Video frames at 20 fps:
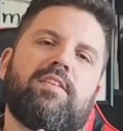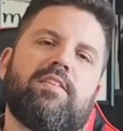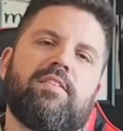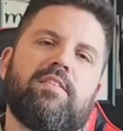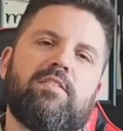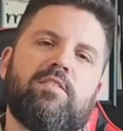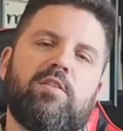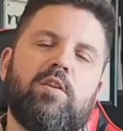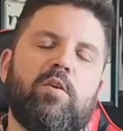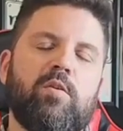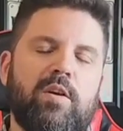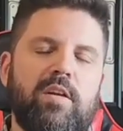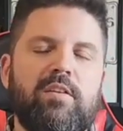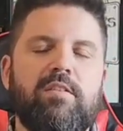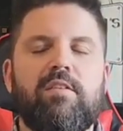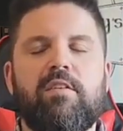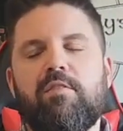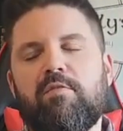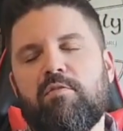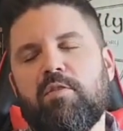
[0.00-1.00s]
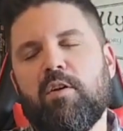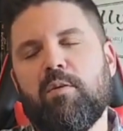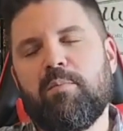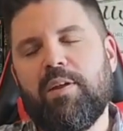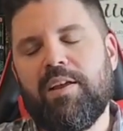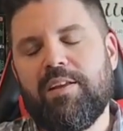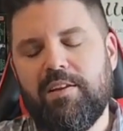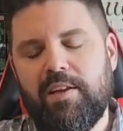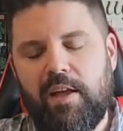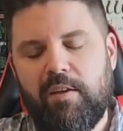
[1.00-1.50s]
Logan from
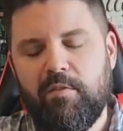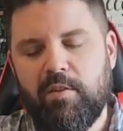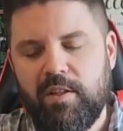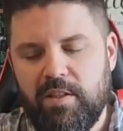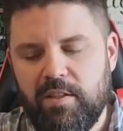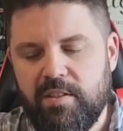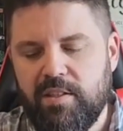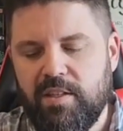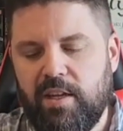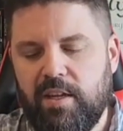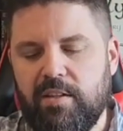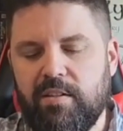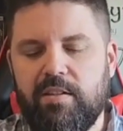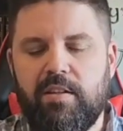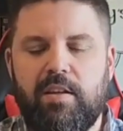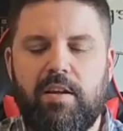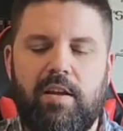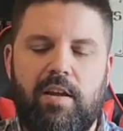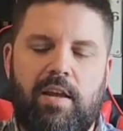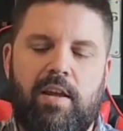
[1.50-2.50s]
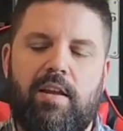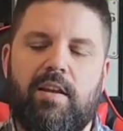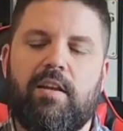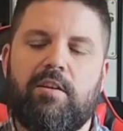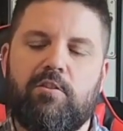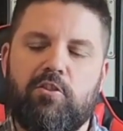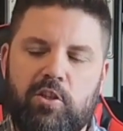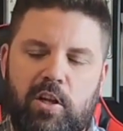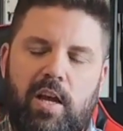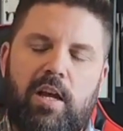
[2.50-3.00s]
Novel Insights and
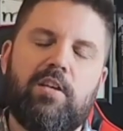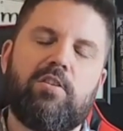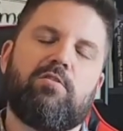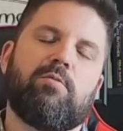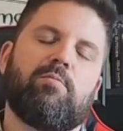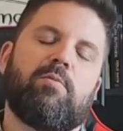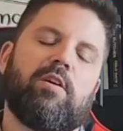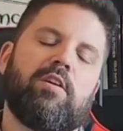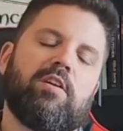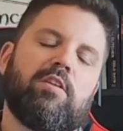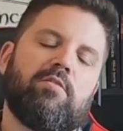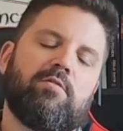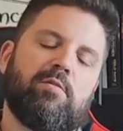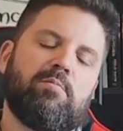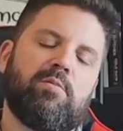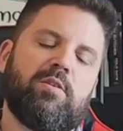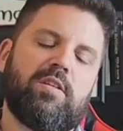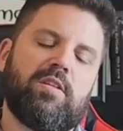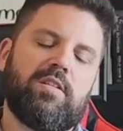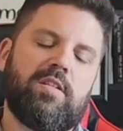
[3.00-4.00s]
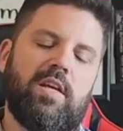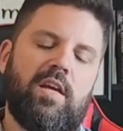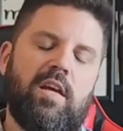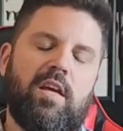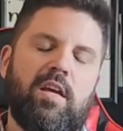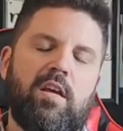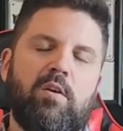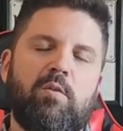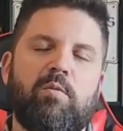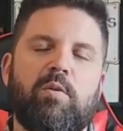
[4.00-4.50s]
Josh from Already Overbooked.
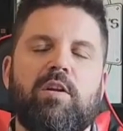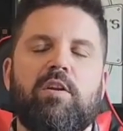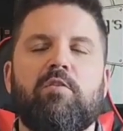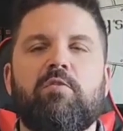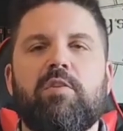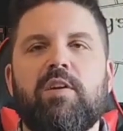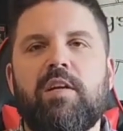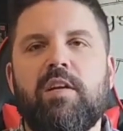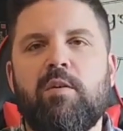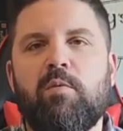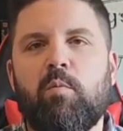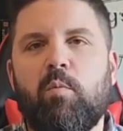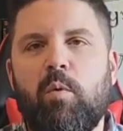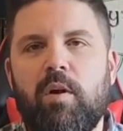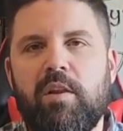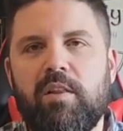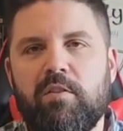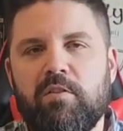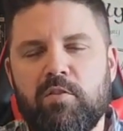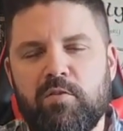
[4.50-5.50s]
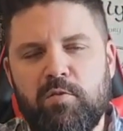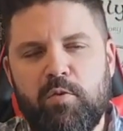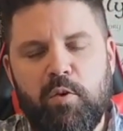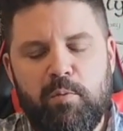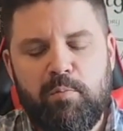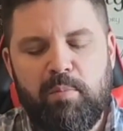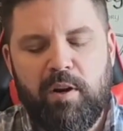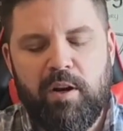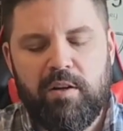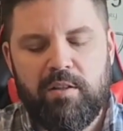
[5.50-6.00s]
We're going to read, there's 4
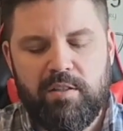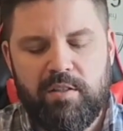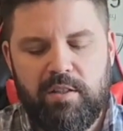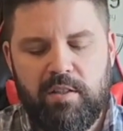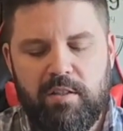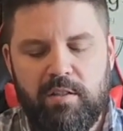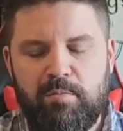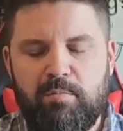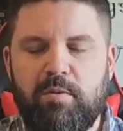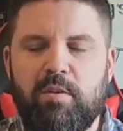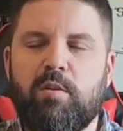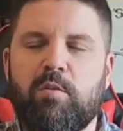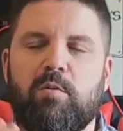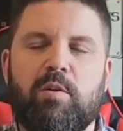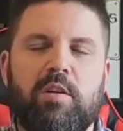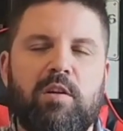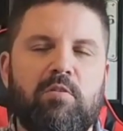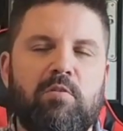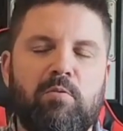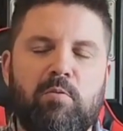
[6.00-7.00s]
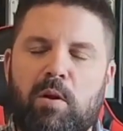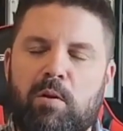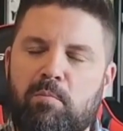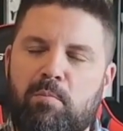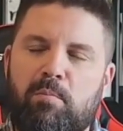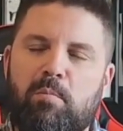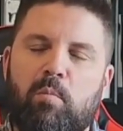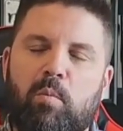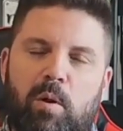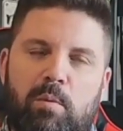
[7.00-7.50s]
parts to this book. We're going to run
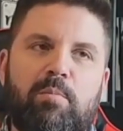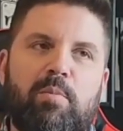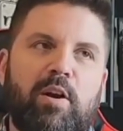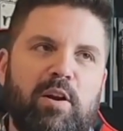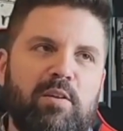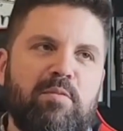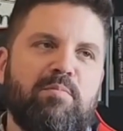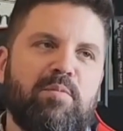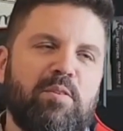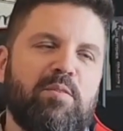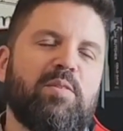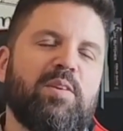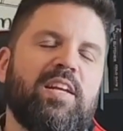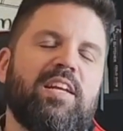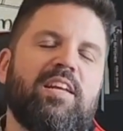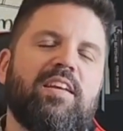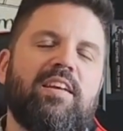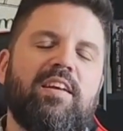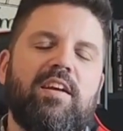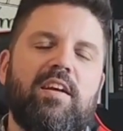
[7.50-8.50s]
1 part per week,